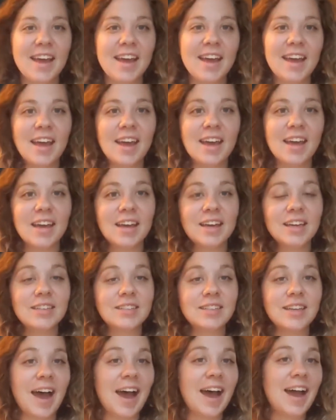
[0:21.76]

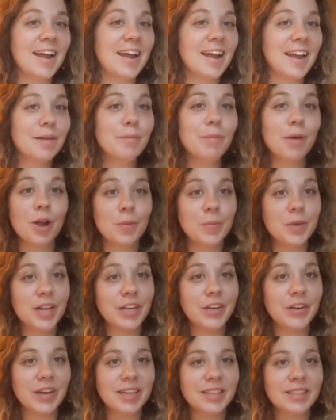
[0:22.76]
And I am Harmony
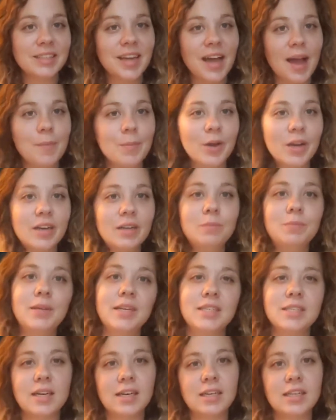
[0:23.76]
Grace. I'm going to be
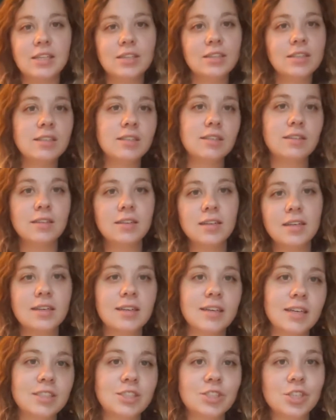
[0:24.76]
kind of your little
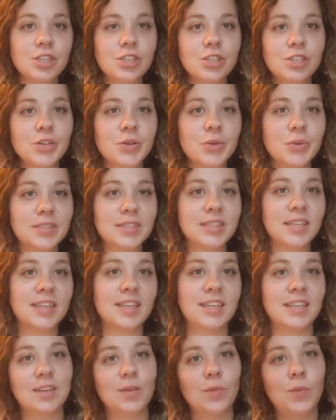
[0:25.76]
instructor who is going
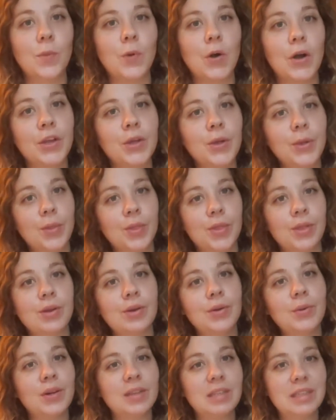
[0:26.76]
to walk you
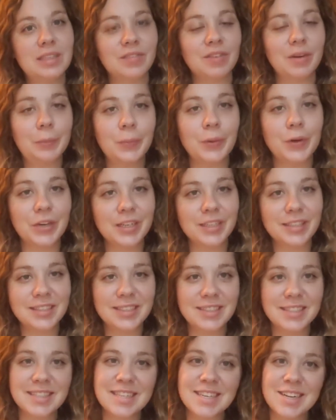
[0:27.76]
through all the different
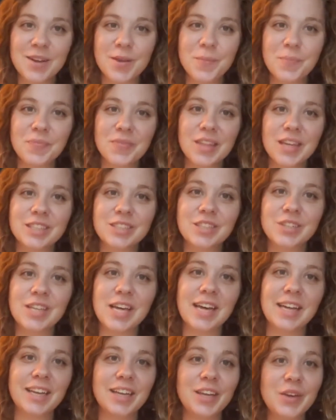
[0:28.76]
parts so
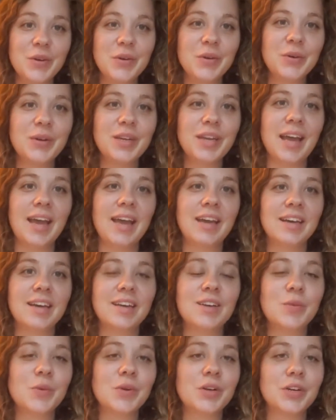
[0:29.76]
that you
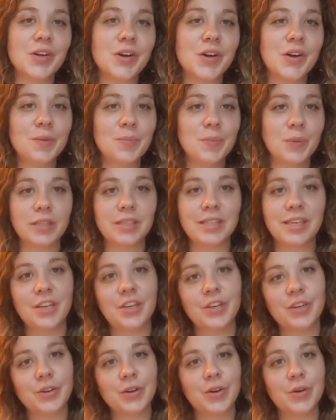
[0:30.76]
can work on building
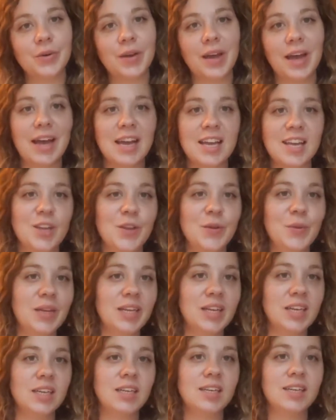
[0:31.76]
your own
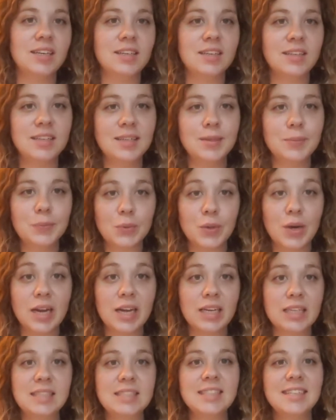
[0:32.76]
unique
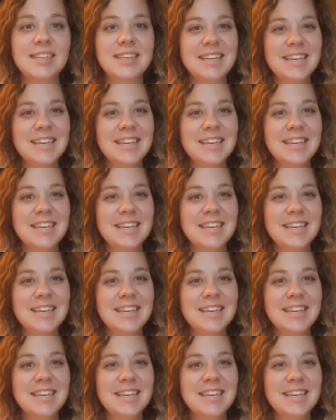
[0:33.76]
brand